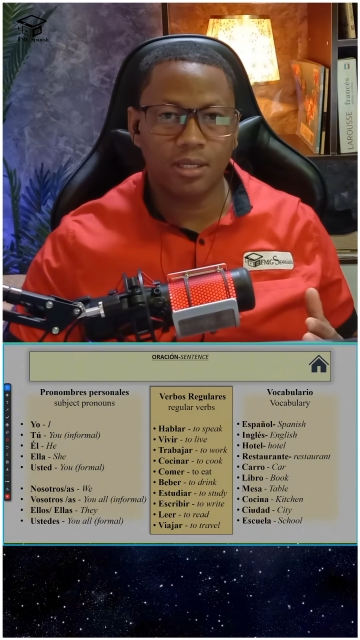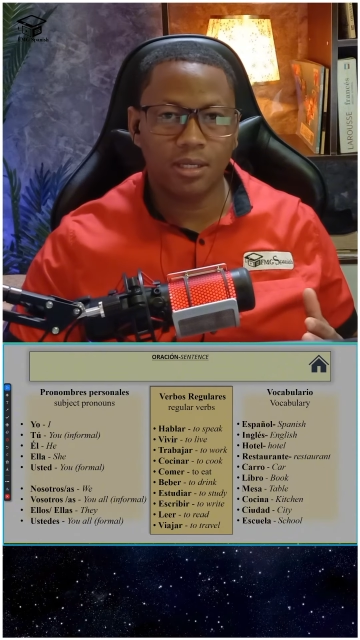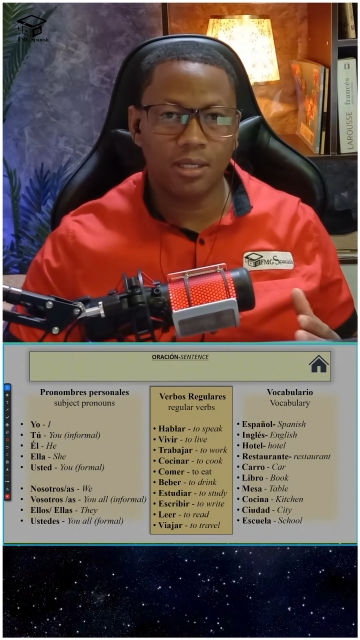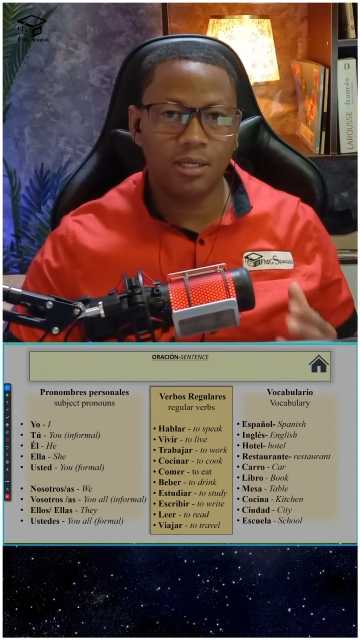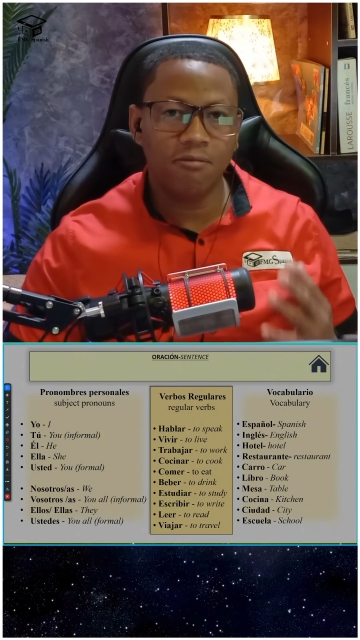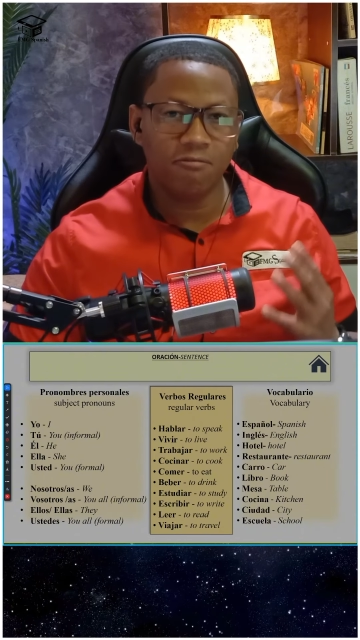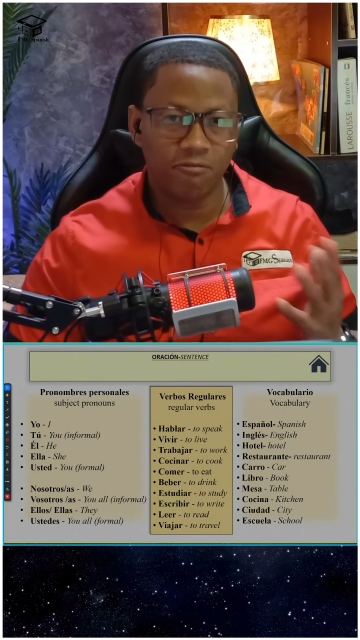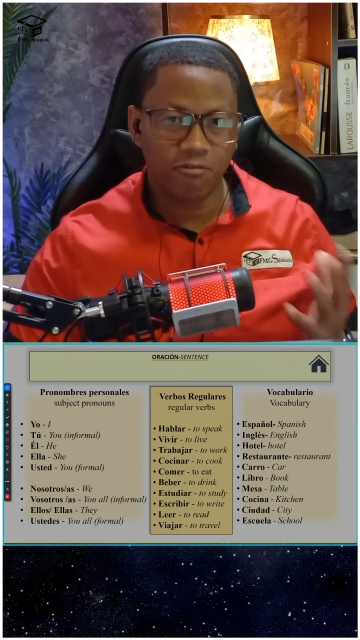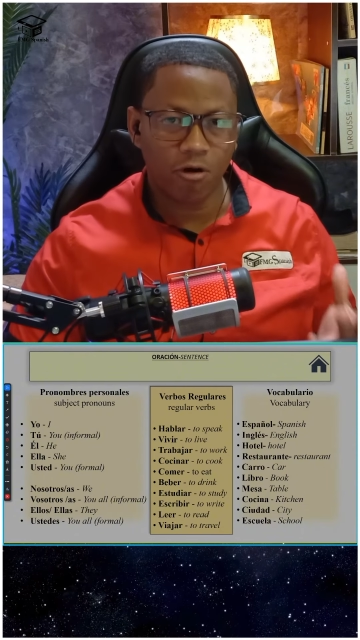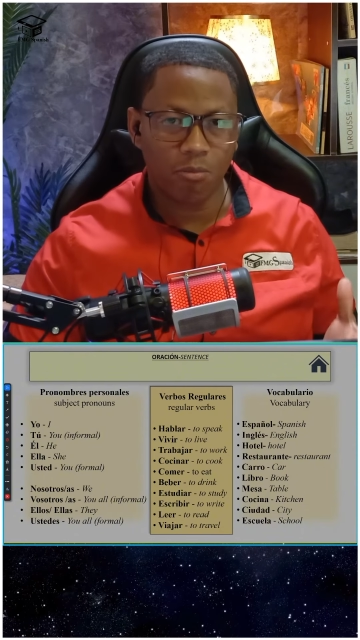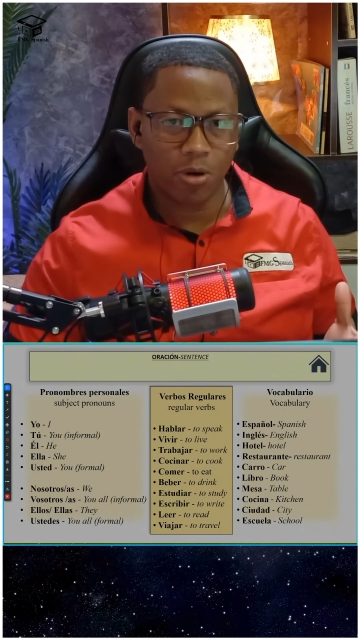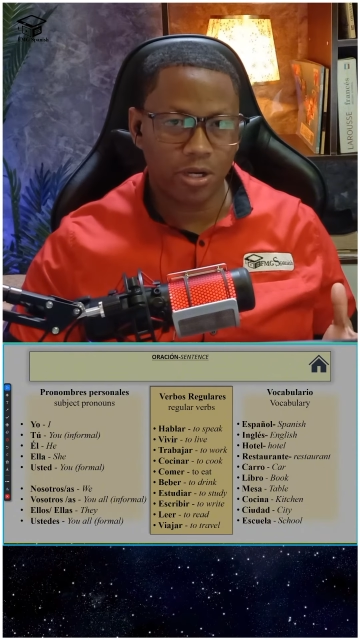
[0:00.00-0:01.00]

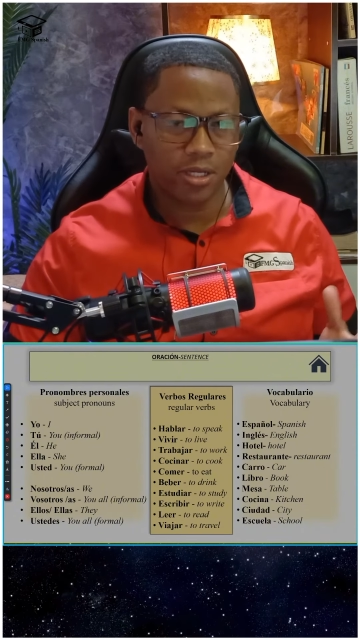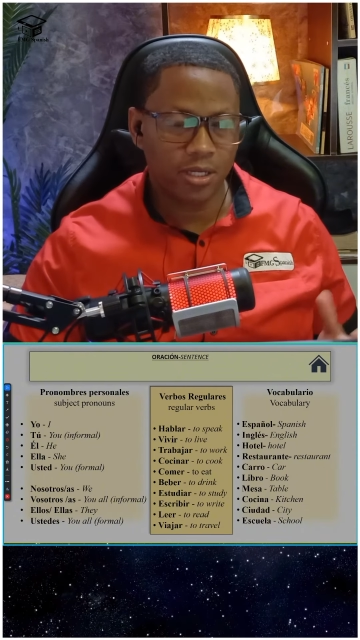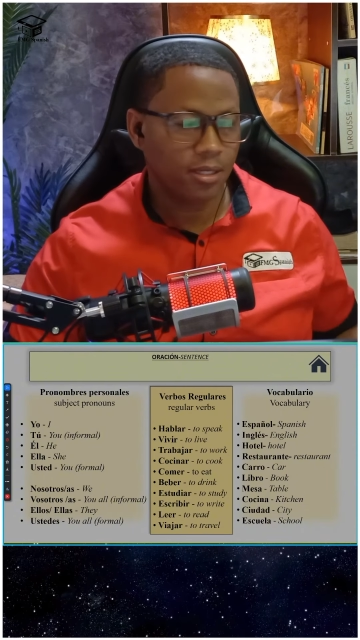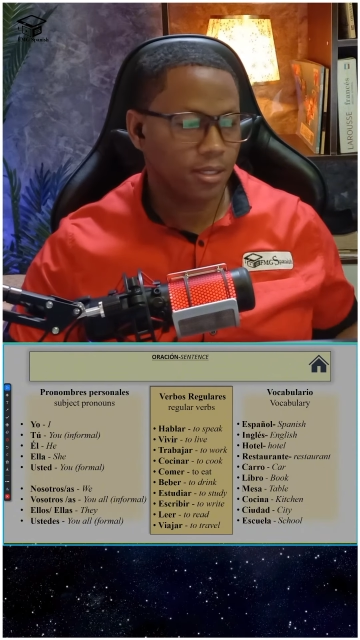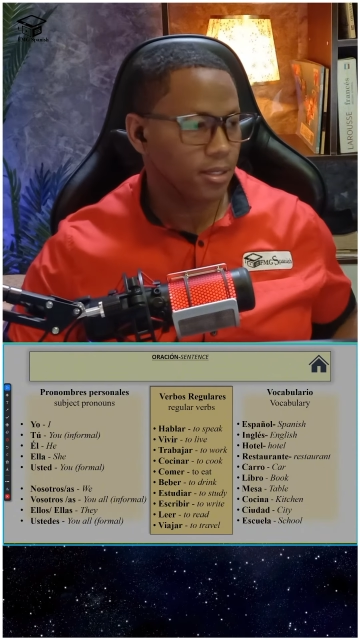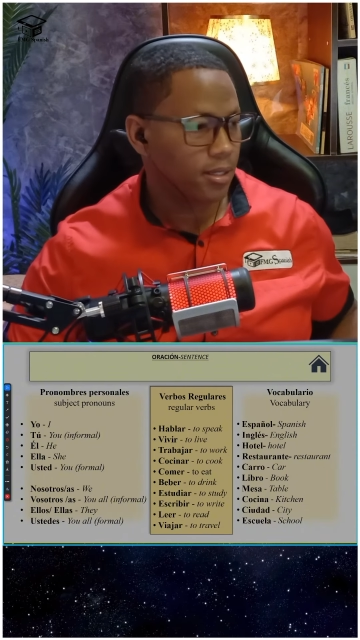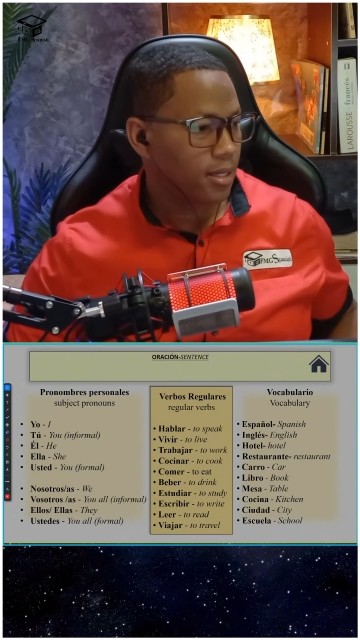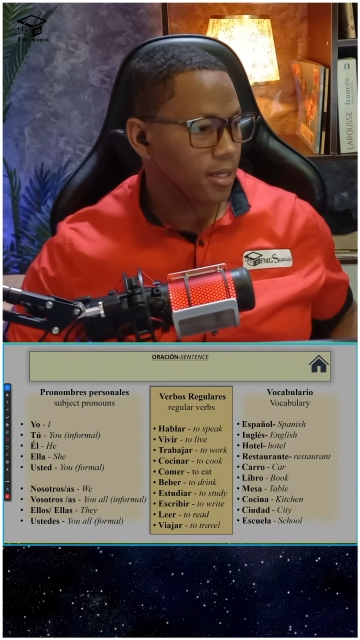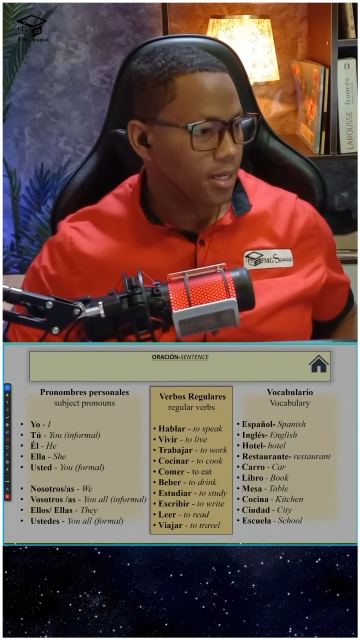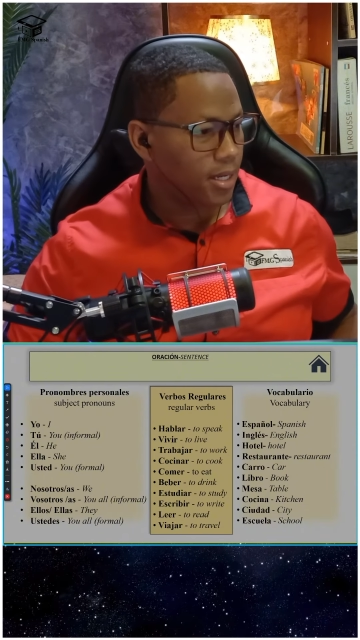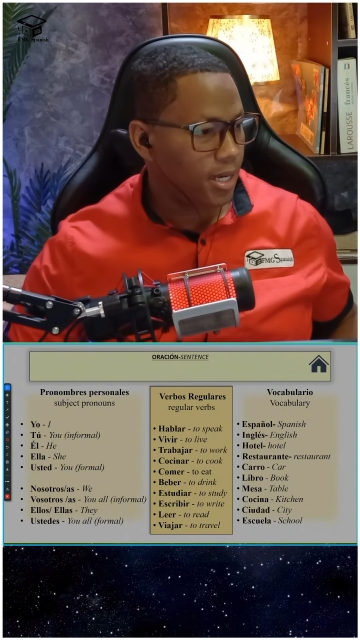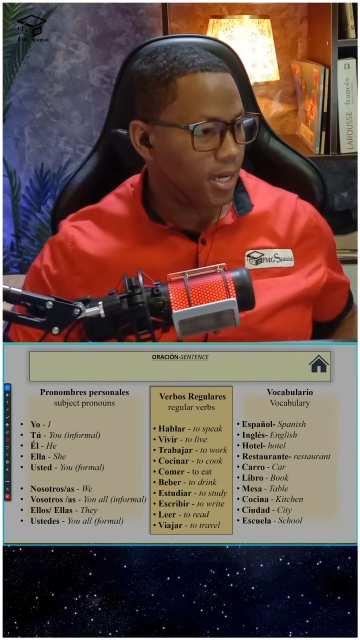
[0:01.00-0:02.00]
informally,
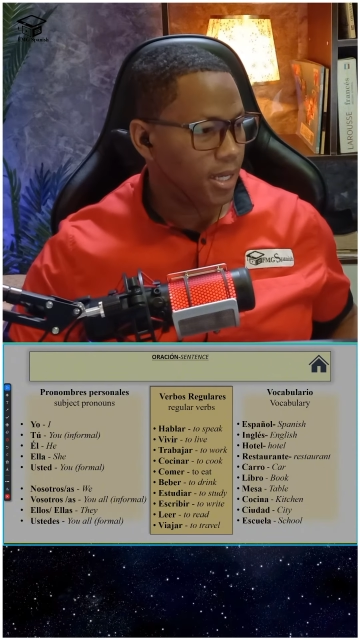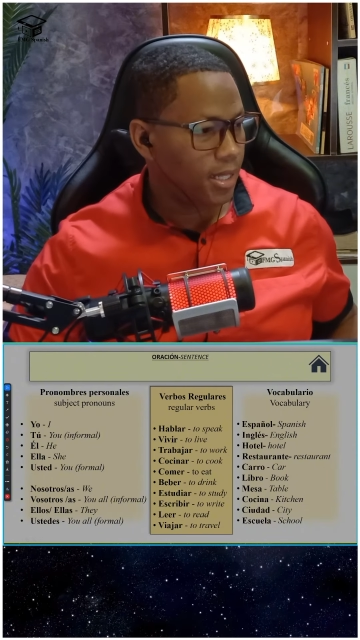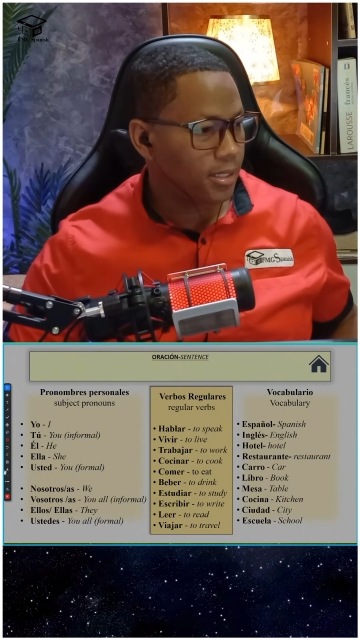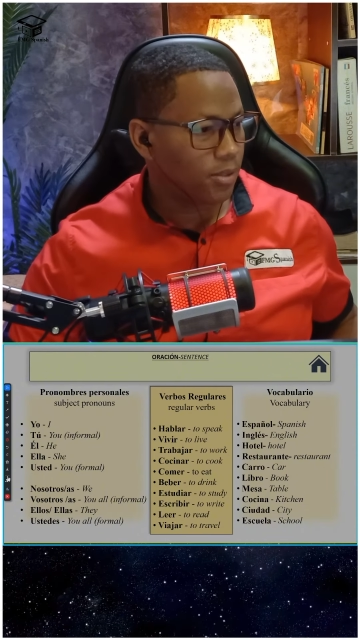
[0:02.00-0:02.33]
and